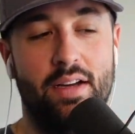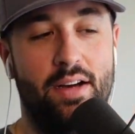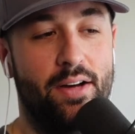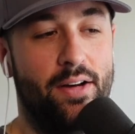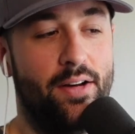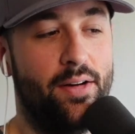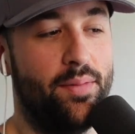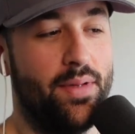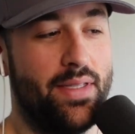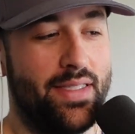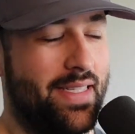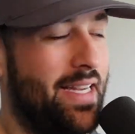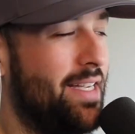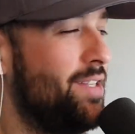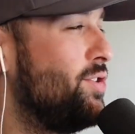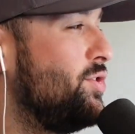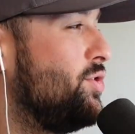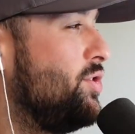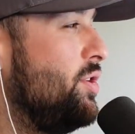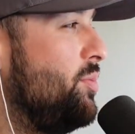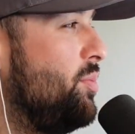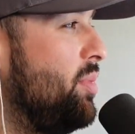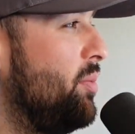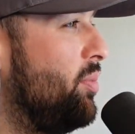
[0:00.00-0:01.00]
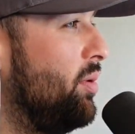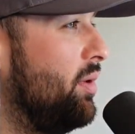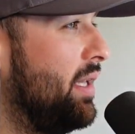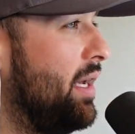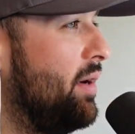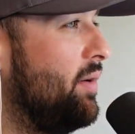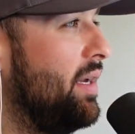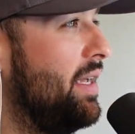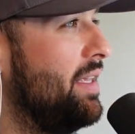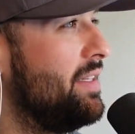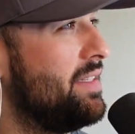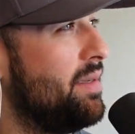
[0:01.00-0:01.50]
It's nice to see people
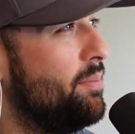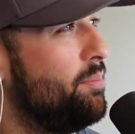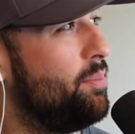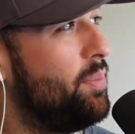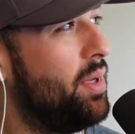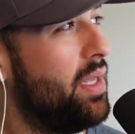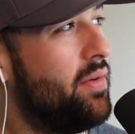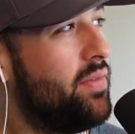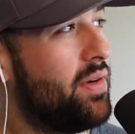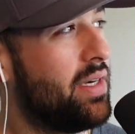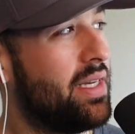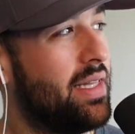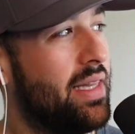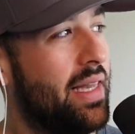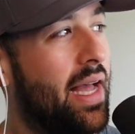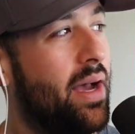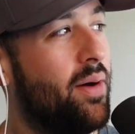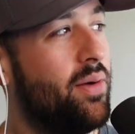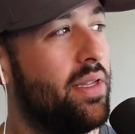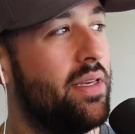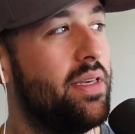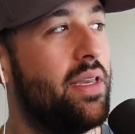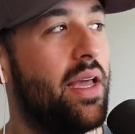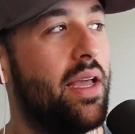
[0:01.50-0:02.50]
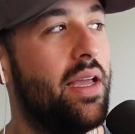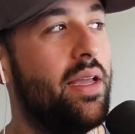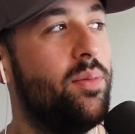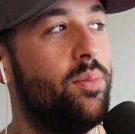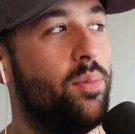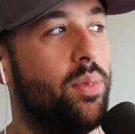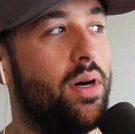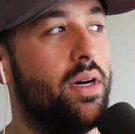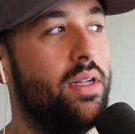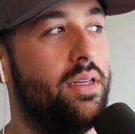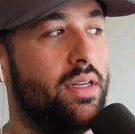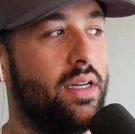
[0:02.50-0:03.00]
out. It's a bit of a cloudy day,
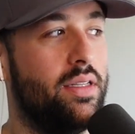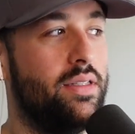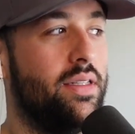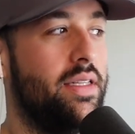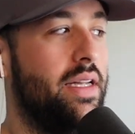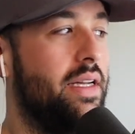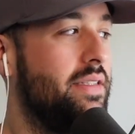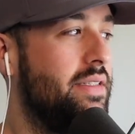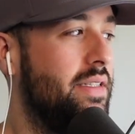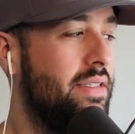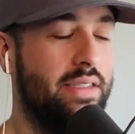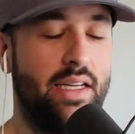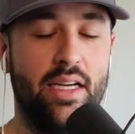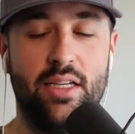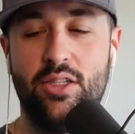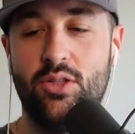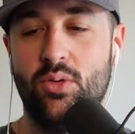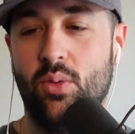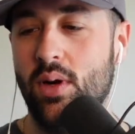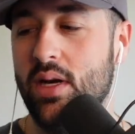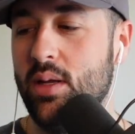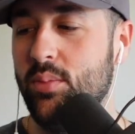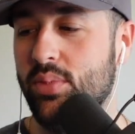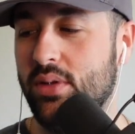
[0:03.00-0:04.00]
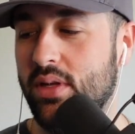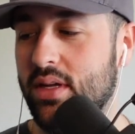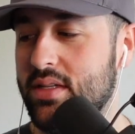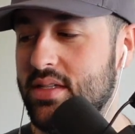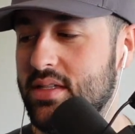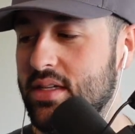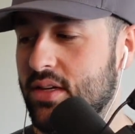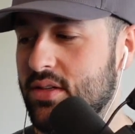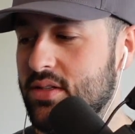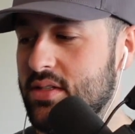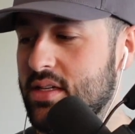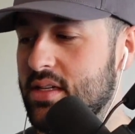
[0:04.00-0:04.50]
but nonetheless, it's like 20 plus
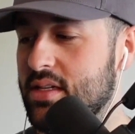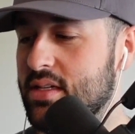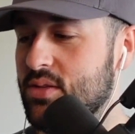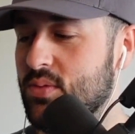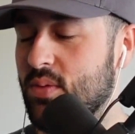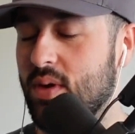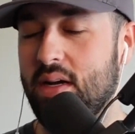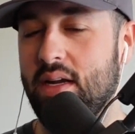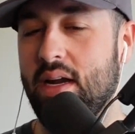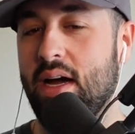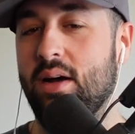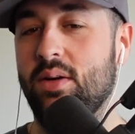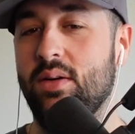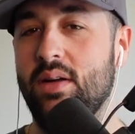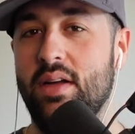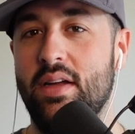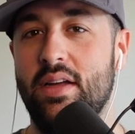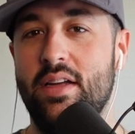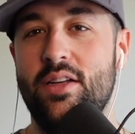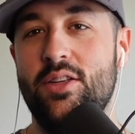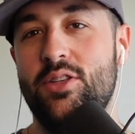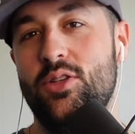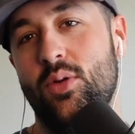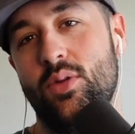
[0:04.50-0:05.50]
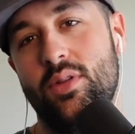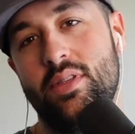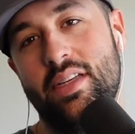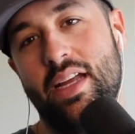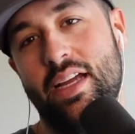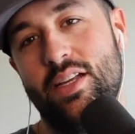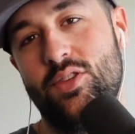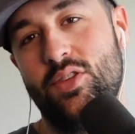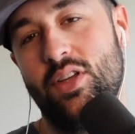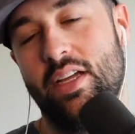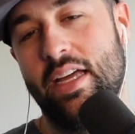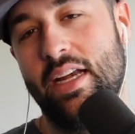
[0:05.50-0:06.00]
Celsius right now. So it's
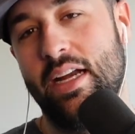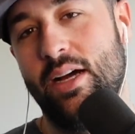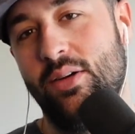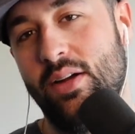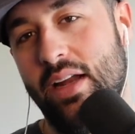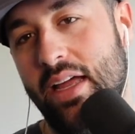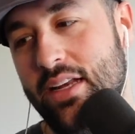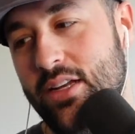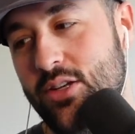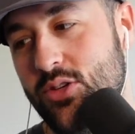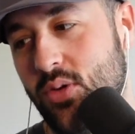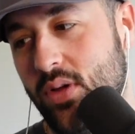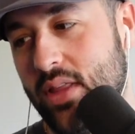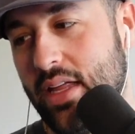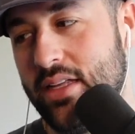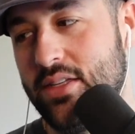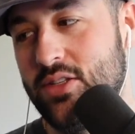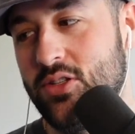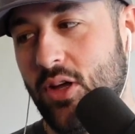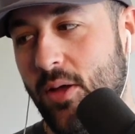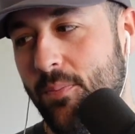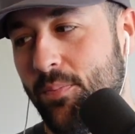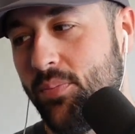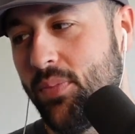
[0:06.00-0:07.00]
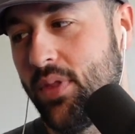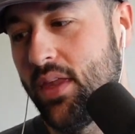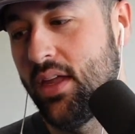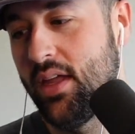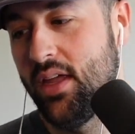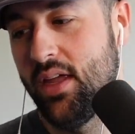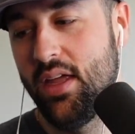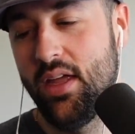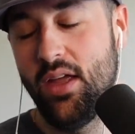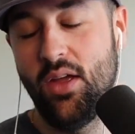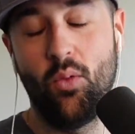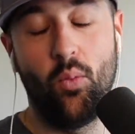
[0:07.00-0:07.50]
nice to get out and enjoy that sun.
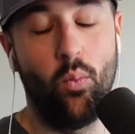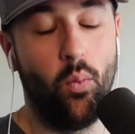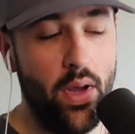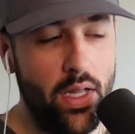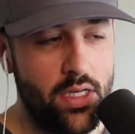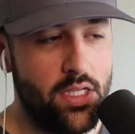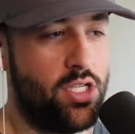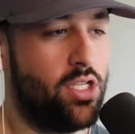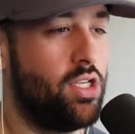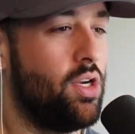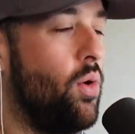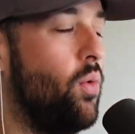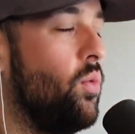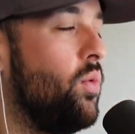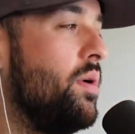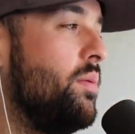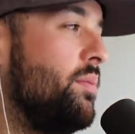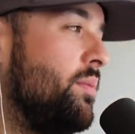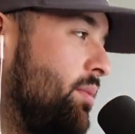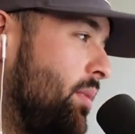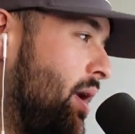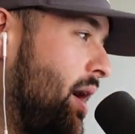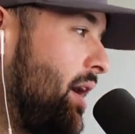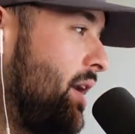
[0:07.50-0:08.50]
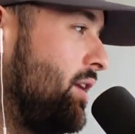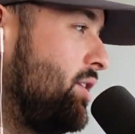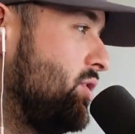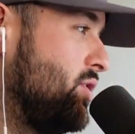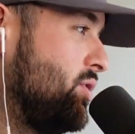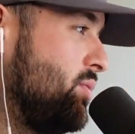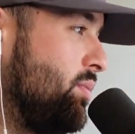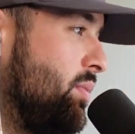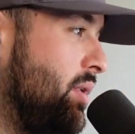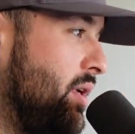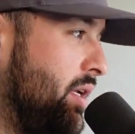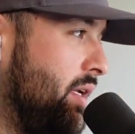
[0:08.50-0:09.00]
Which reminds
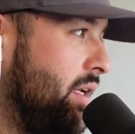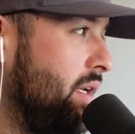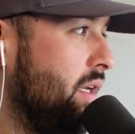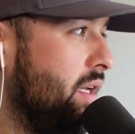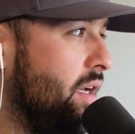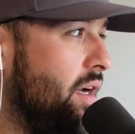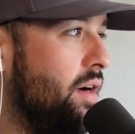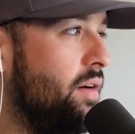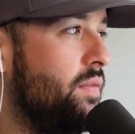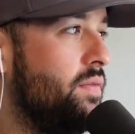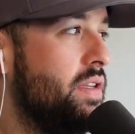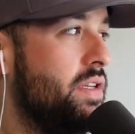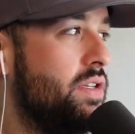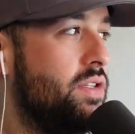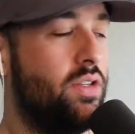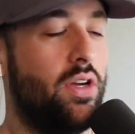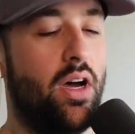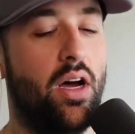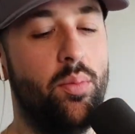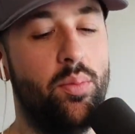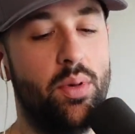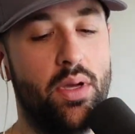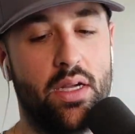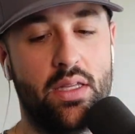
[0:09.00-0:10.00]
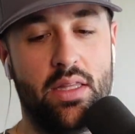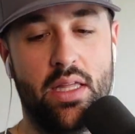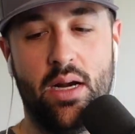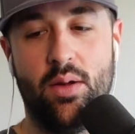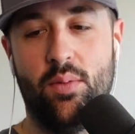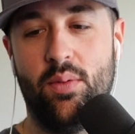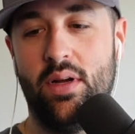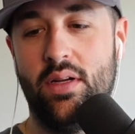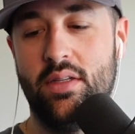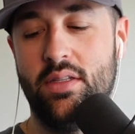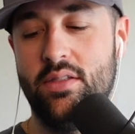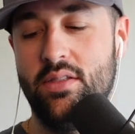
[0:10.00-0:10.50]
me of this topic that I
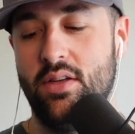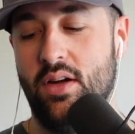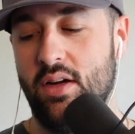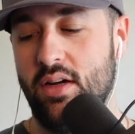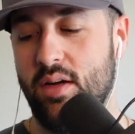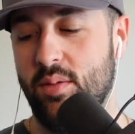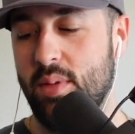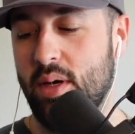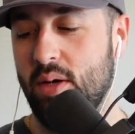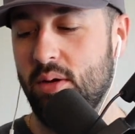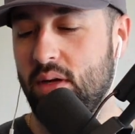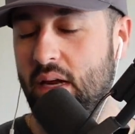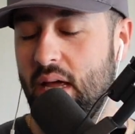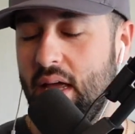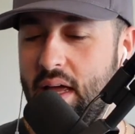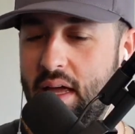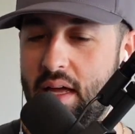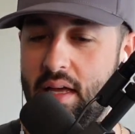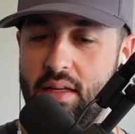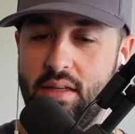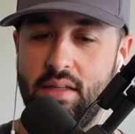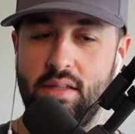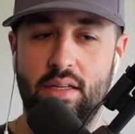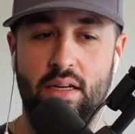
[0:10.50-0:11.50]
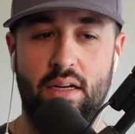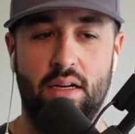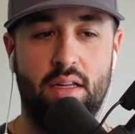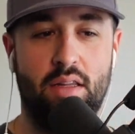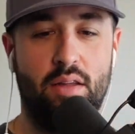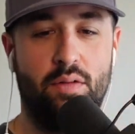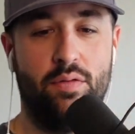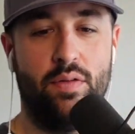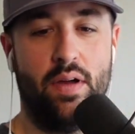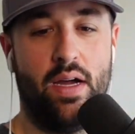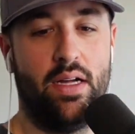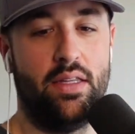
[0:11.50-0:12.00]
wanted to talk about, and the
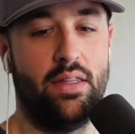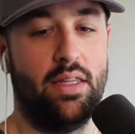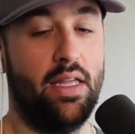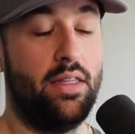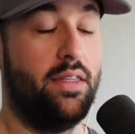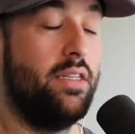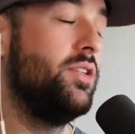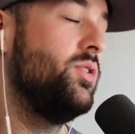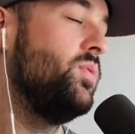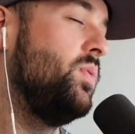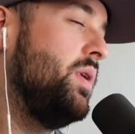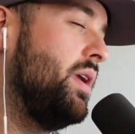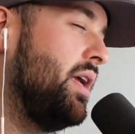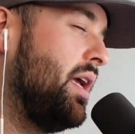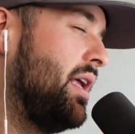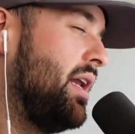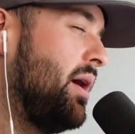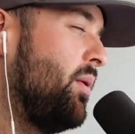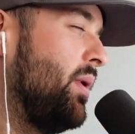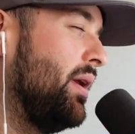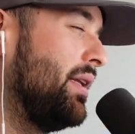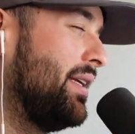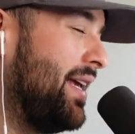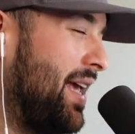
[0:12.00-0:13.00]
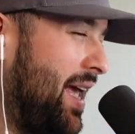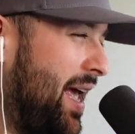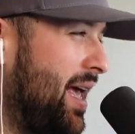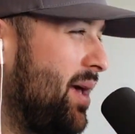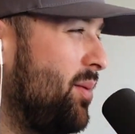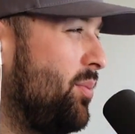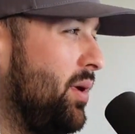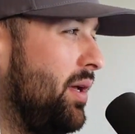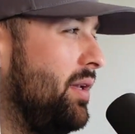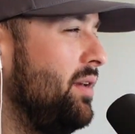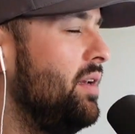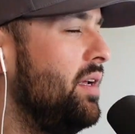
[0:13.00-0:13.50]
fact that this weekend I went
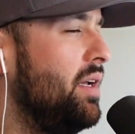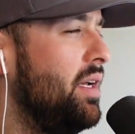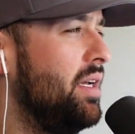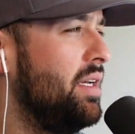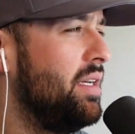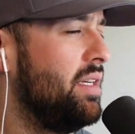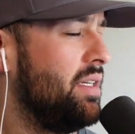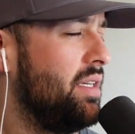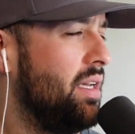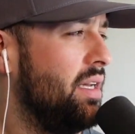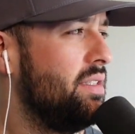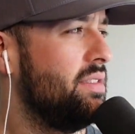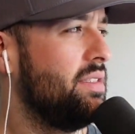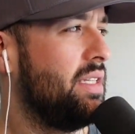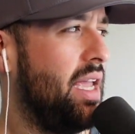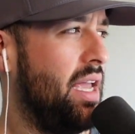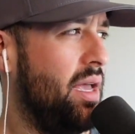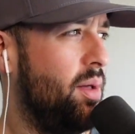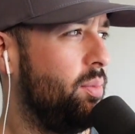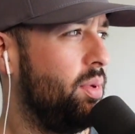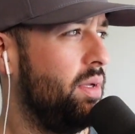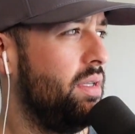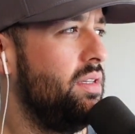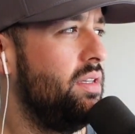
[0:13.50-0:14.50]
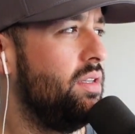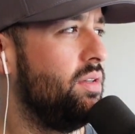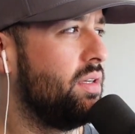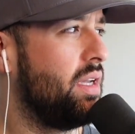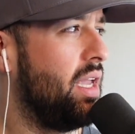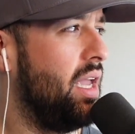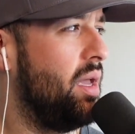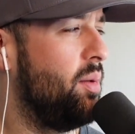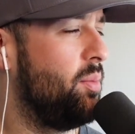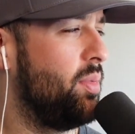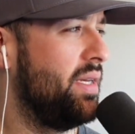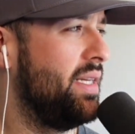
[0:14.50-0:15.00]
camping. Yes, camping. You
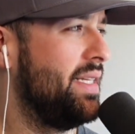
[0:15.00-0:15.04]
camp in a